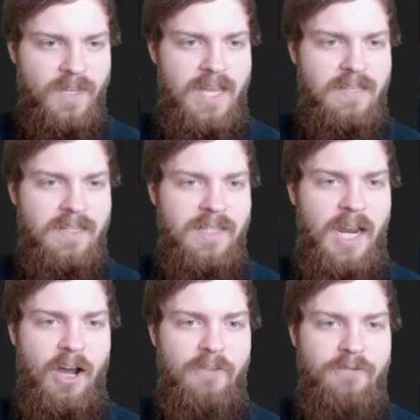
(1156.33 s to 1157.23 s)
And
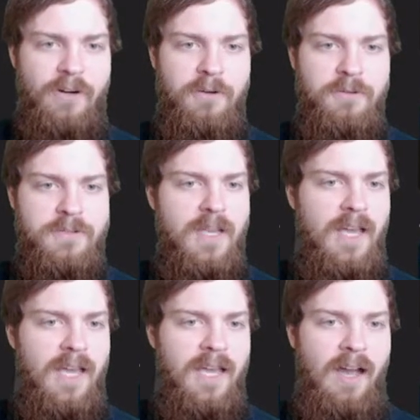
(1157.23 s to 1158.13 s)
the God-Pharaoh's
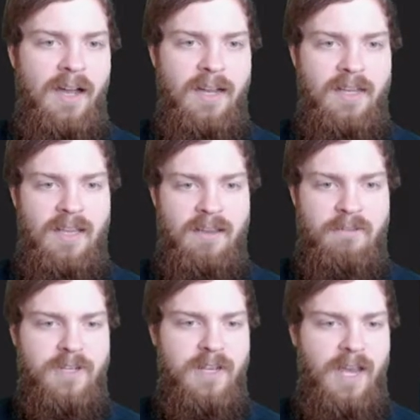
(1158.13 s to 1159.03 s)

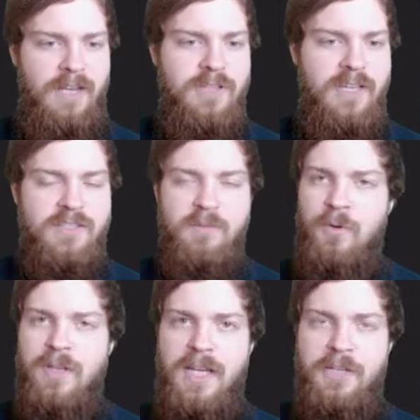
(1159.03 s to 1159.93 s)
gift actually has
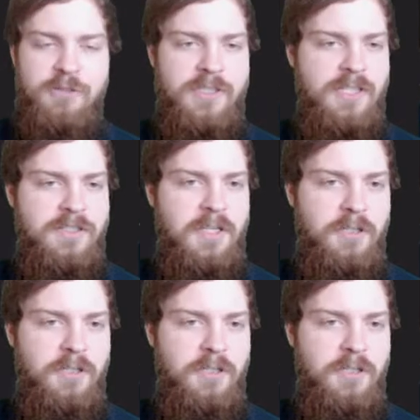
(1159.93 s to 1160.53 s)
some really interesting